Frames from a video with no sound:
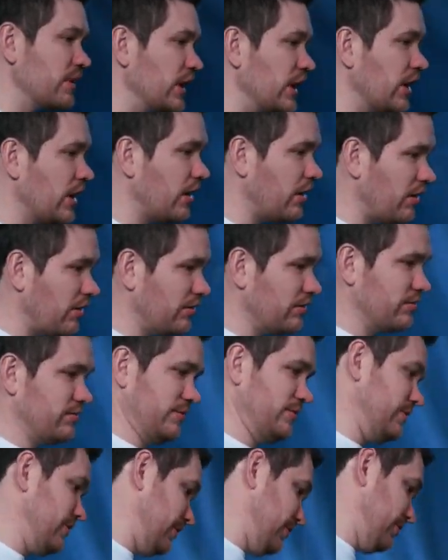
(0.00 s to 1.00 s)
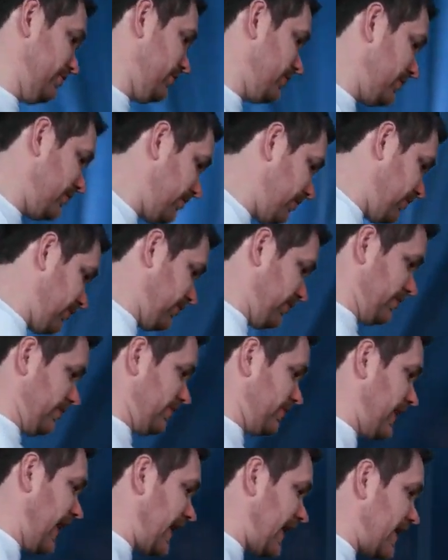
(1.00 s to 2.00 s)
you know,
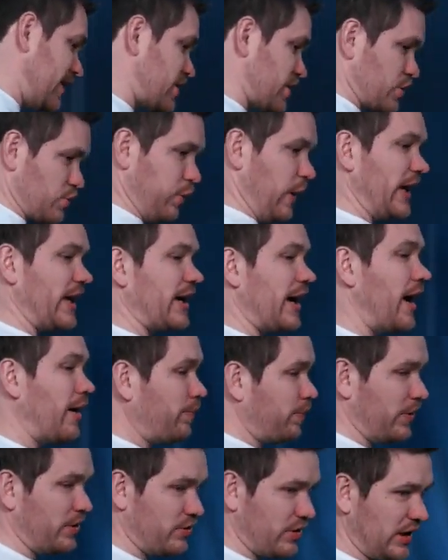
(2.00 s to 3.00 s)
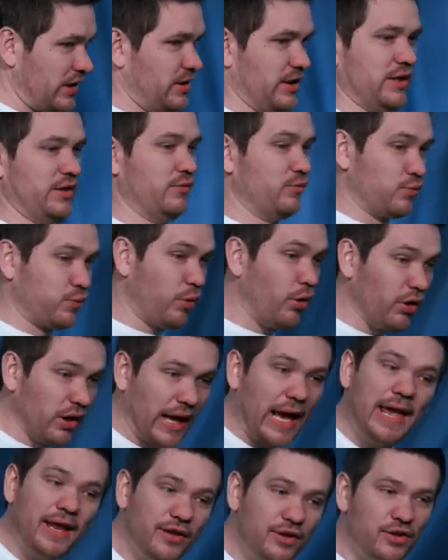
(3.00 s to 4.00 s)
they can just wake up and
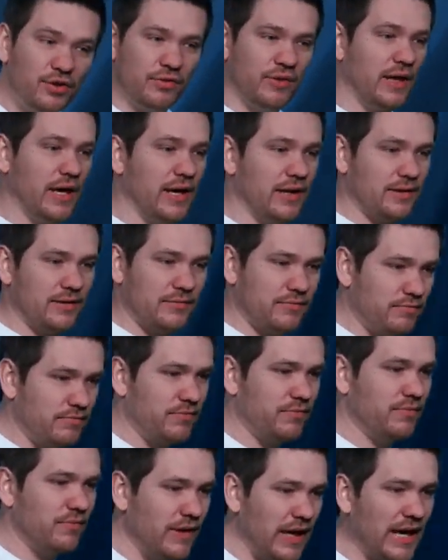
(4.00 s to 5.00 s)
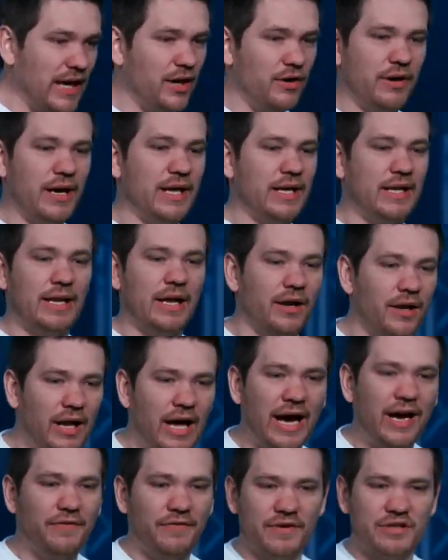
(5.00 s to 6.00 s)
roll into that area in their
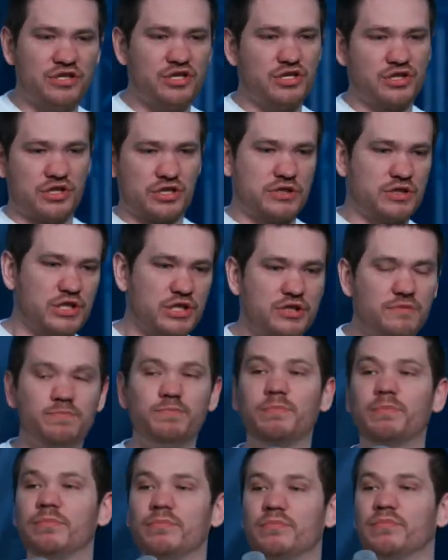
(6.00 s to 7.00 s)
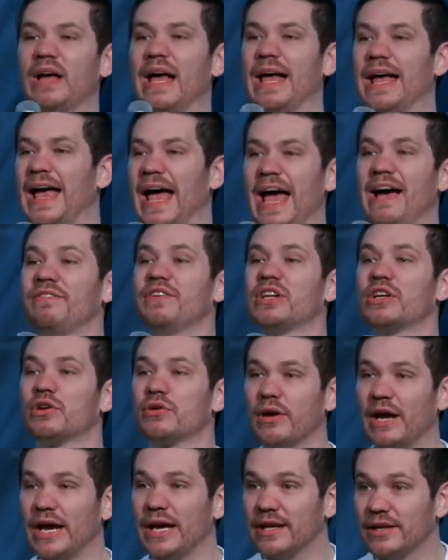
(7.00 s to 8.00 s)
life and just have it
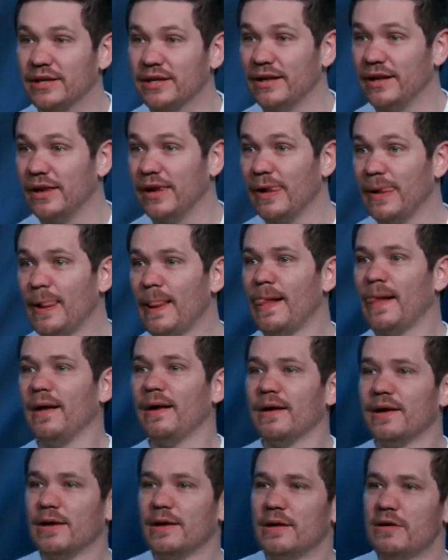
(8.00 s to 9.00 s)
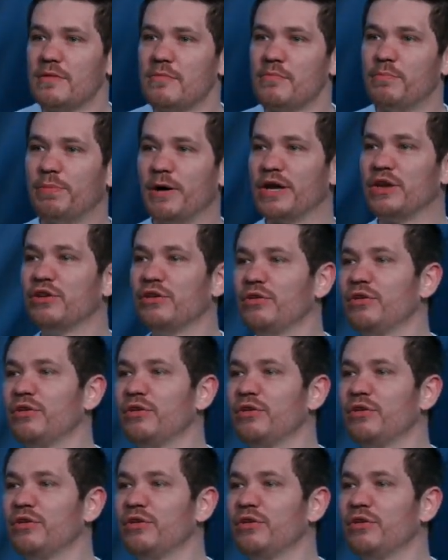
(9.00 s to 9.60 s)
great. But